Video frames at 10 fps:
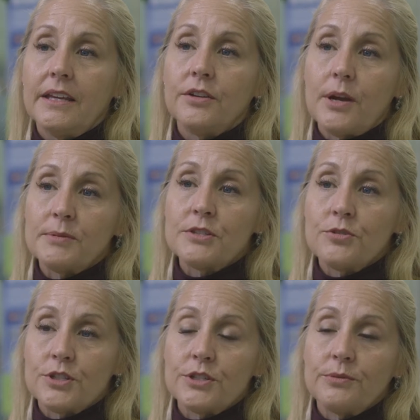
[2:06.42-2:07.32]
Your
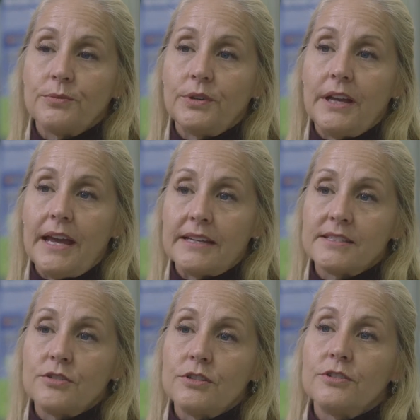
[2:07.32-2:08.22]
obstetrician will
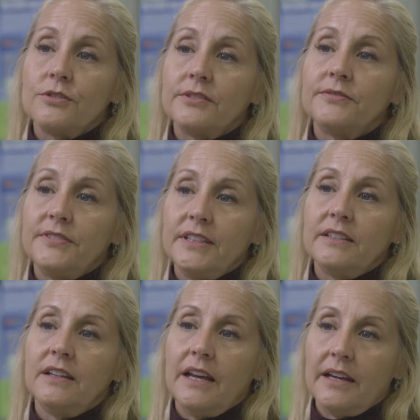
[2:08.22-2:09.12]
ask you to do a
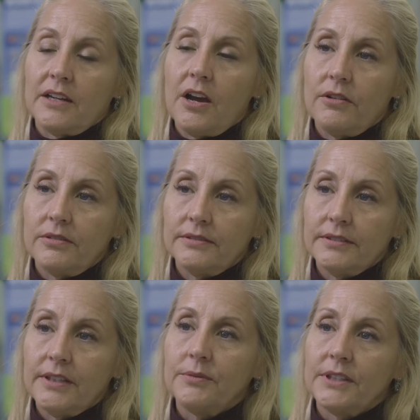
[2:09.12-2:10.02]
fetal echo.
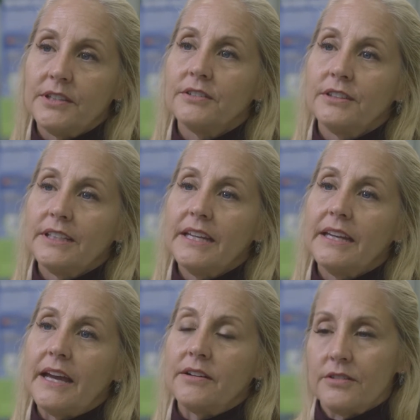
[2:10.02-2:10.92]
And what they're looking
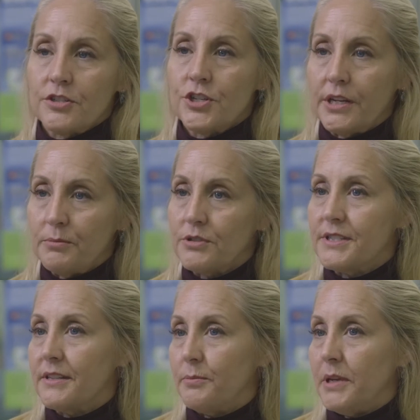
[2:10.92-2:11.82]
at are the chambers
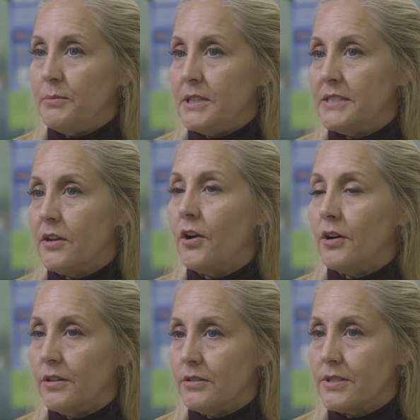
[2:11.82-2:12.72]
of the baby's
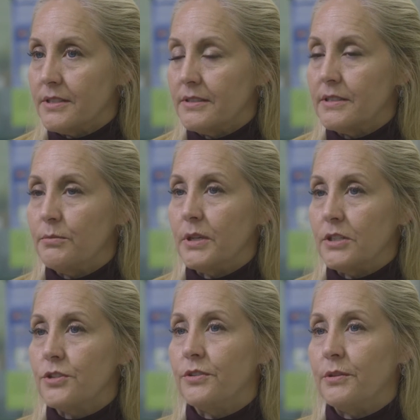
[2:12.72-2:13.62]
heart to make
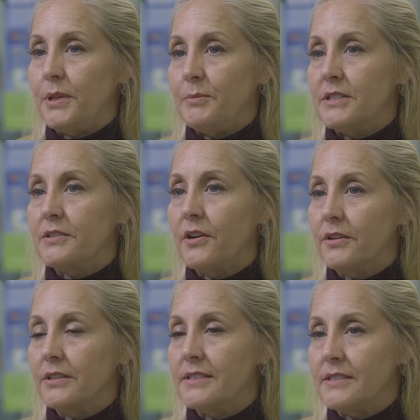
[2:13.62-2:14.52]
sure the baby's
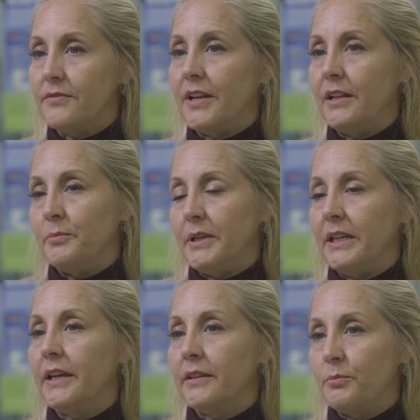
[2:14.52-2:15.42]
heart is
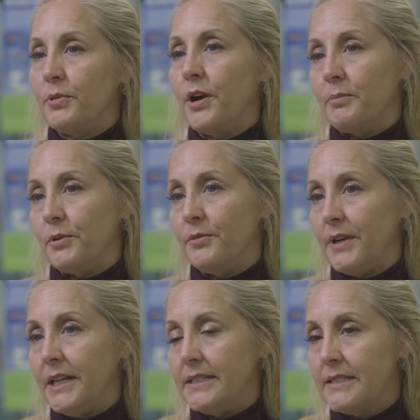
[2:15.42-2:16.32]
developing at the proper rate.